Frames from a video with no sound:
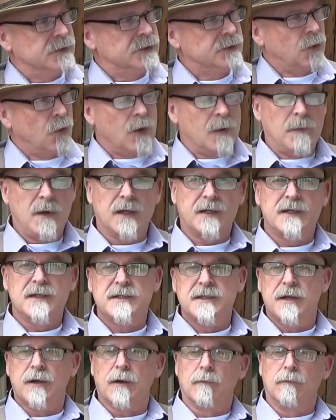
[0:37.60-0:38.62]
about
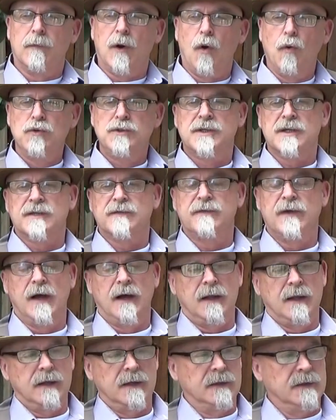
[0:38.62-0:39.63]
this here Moses
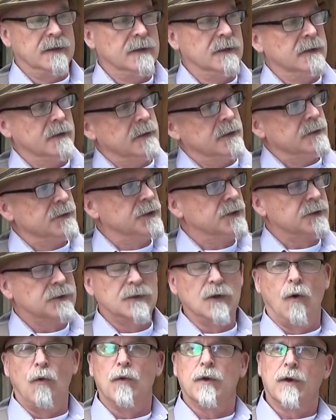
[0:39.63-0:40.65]
fella, just
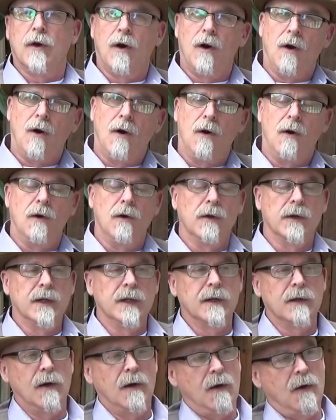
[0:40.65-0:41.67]
going on
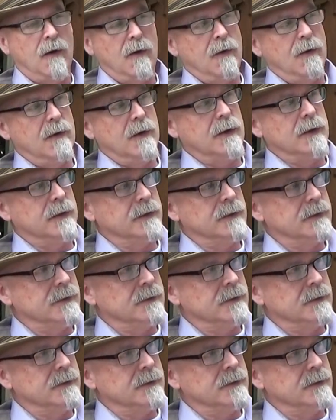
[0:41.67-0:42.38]
and on.